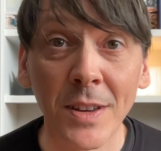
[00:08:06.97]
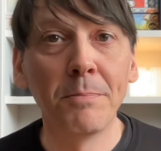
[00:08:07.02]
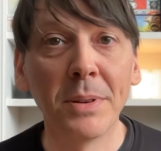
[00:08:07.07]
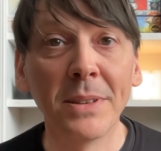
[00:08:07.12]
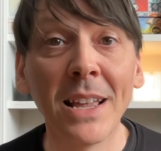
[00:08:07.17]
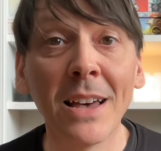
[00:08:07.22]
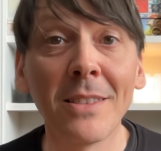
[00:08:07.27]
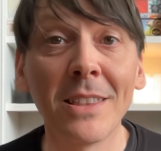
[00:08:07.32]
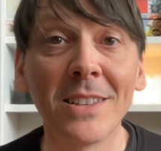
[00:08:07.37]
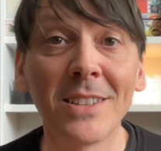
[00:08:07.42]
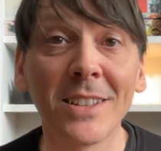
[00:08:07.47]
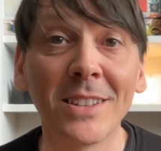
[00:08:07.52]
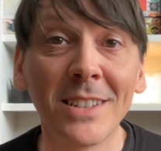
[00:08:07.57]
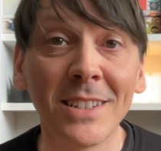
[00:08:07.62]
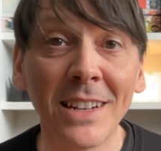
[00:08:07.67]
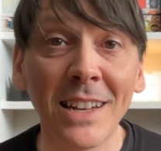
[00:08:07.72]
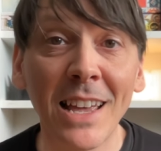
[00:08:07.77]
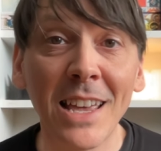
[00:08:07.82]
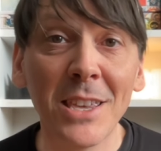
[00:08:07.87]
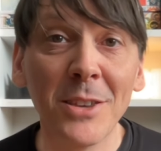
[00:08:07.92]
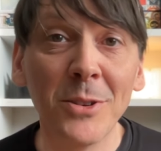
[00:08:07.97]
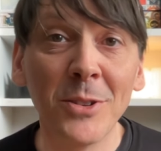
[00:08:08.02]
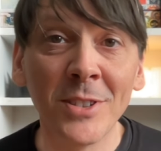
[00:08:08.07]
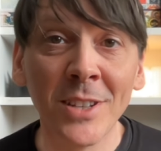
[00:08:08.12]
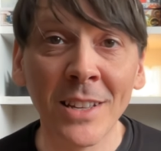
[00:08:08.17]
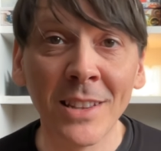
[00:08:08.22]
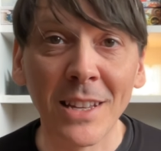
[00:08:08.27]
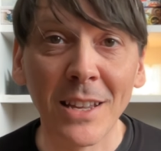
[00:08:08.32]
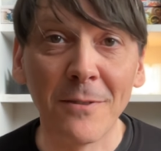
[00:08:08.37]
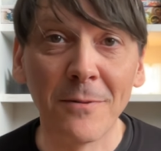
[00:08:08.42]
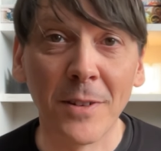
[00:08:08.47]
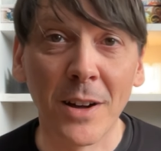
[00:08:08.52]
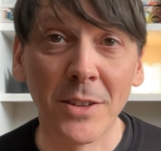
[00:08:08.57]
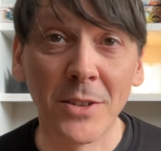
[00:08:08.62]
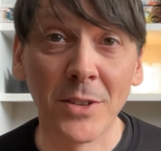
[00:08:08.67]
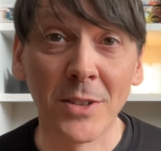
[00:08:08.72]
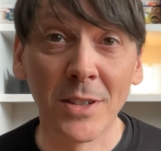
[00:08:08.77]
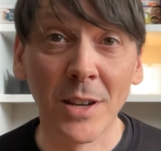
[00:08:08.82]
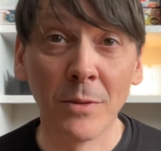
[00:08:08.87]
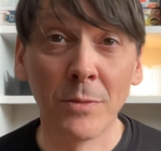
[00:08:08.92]
But now there's a delay, you suddenly find
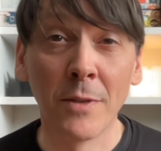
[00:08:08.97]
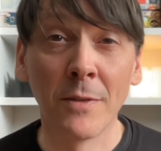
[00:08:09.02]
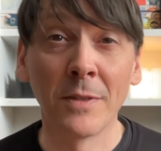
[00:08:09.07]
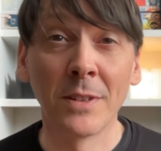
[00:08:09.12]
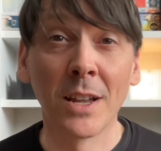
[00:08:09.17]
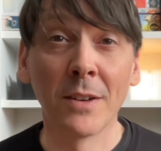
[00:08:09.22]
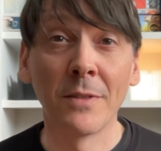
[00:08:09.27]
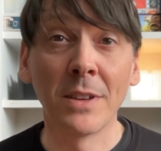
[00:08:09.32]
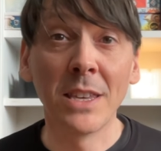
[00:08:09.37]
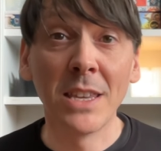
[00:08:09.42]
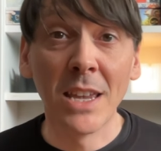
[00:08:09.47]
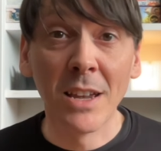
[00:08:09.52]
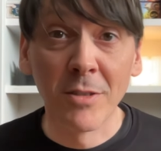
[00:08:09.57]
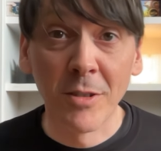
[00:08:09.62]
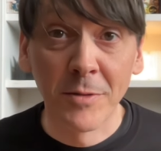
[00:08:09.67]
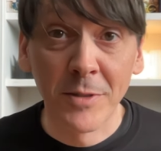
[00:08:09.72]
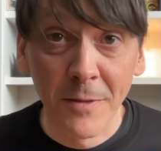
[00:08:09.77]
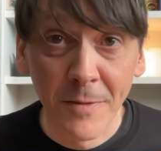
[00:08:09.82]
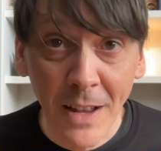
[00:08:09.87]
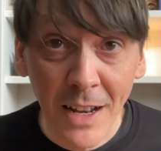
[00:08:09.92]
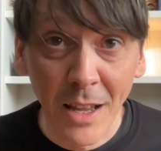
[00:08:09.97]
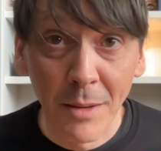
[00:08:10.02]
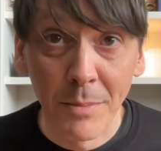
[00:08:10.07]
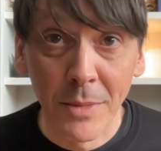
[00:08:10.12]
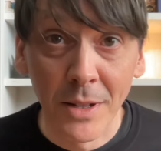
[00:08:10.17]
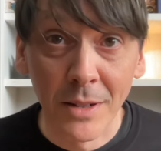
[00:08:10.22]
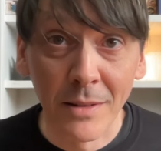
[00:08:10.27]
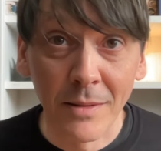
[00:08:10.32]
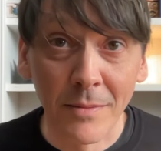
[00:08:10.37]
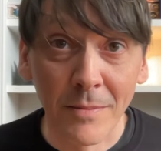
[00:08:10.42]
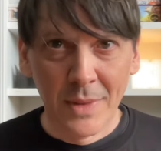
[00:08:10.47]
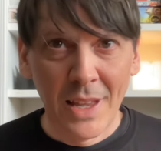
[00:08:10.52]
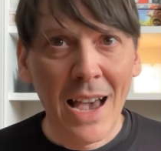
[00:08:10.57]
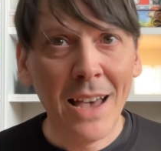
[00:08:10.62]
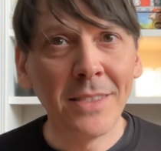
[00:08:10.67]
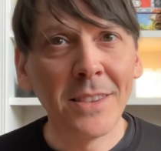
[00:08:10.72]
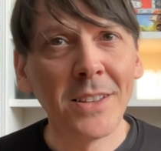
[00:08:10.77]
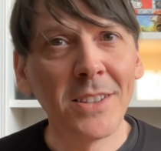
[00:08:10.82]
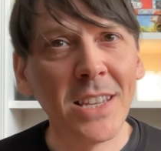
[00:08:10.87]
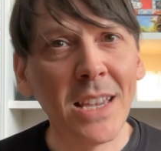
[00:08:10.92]
yourself with another year of development.
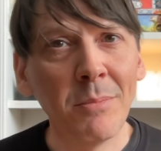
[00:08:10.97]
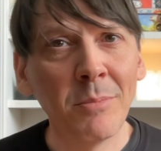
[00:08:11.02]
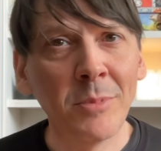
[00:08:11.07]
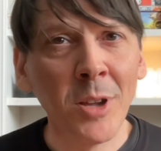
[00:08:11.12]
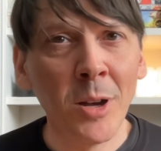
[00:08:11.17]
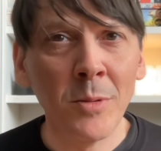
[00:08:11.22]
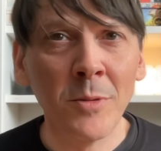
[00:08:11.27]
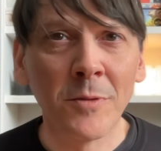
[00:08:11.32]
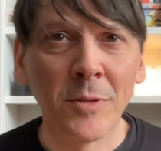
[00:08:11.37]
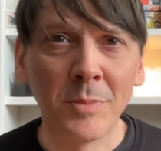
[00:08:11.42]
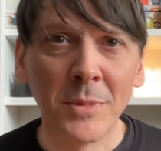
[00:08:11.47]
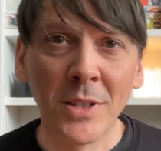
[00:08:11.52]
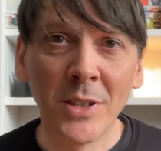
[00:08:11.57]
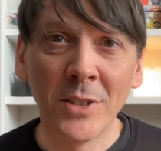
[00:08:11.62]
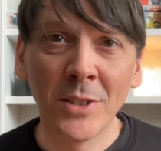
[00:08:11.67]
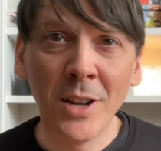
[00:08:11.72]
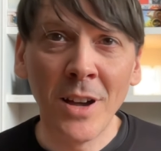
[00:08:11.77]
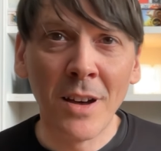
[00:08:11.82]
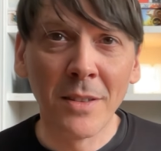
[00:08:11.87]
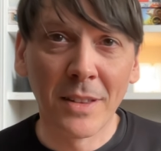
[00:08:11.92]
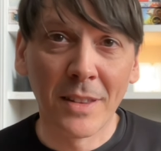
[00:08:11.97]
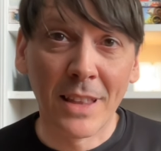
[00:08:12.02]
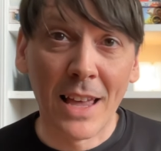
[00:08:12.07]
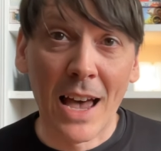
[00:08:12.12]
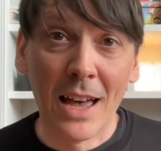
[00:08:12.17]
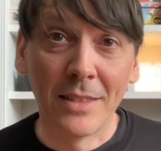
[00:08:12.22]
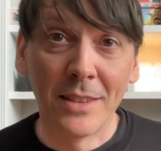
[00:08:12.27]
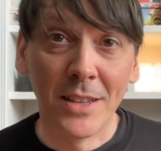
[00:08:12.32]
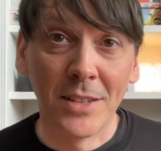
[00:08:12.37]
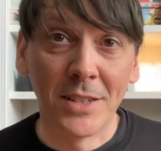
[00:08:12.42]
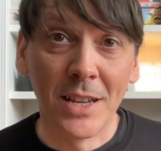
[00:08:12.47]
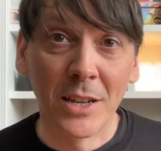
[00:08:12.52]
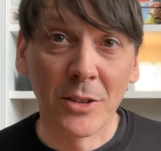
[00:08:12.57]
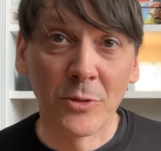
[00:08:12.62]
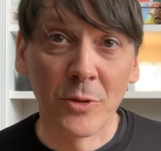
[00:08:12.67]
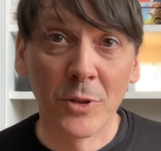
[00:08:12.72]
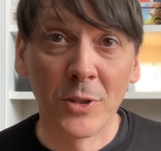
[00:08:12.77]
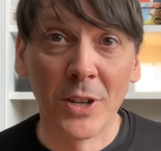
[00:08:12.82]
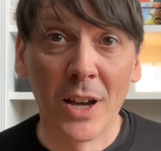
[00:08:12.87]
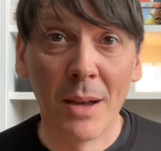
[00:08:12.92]
Had the team known from the start that they had this
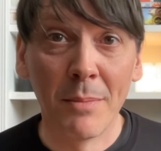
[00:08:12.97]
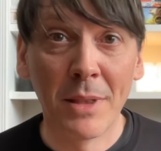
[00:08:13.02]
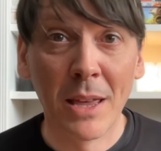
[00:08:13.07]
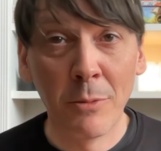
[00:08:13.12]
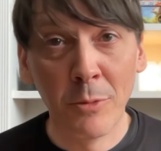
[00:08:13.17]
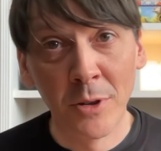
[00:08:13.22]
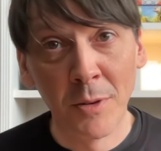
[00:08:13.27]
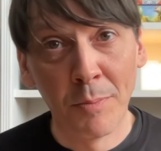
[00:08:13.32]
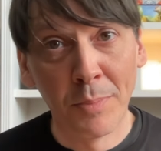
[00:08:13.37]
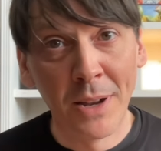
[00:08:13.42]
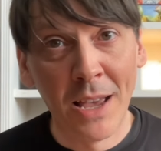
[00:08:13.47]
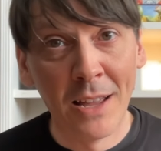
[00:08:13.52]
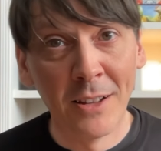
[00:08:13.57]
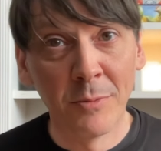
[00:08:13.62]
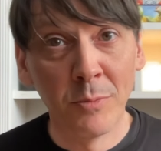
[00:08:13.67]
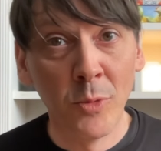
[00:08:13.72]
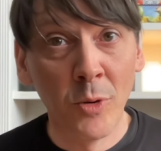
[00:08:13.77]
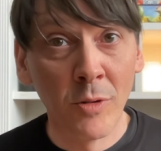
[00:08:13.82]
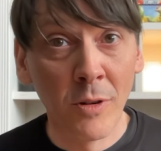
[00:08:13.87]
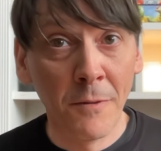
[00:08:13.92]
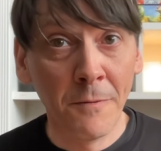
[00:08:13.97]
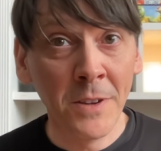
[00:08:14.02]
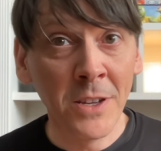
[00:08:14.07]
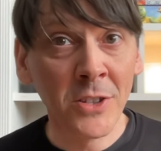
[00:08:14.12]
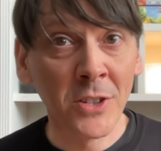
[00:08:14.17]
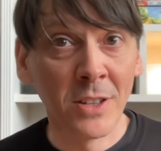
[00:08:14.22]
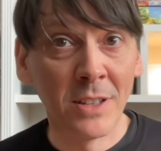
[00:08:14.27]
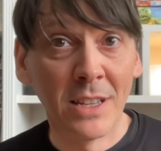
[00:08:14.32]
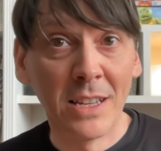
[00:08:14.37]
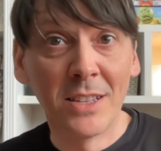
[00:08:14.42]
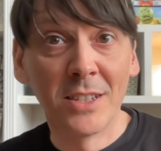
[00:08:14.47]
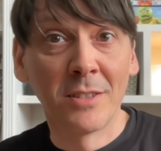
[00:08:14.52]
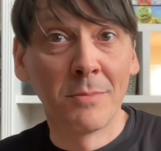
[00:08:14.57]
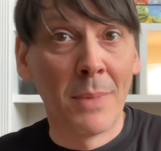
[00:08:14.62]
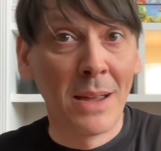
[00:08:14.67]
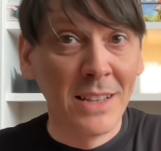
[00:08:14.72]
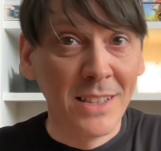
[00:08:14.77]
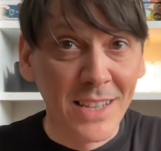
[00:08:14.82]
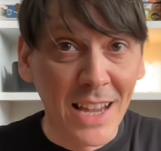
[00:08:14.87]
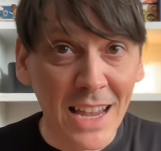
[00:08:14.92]
extra time, they would have planned more efficiently to
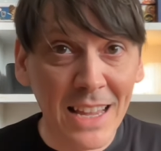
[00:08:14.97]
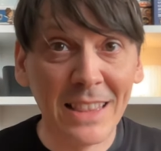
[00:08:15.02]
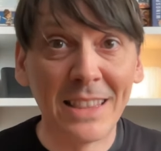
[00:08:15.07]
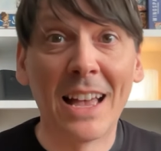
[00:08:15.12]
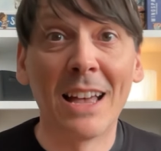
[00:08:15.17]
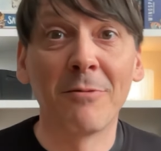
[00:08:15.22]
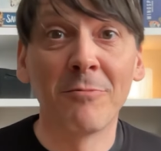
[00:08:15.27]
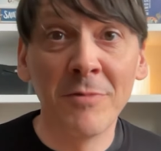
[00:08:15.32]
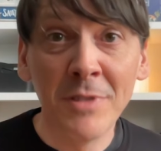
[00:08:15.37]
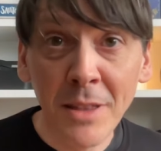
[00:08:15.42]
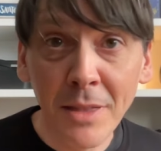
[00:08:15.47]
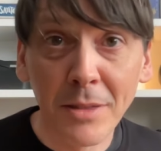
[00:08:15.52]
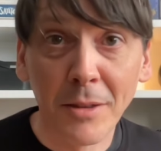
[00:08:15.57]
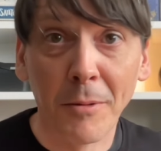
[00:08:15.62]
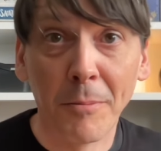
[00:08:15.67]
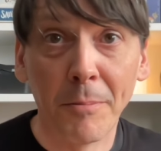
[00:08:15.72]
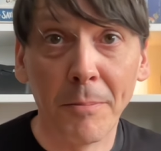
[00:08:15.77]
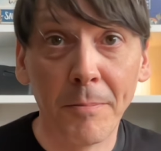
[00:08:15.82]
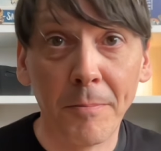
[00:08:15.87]
maintain that rhythm.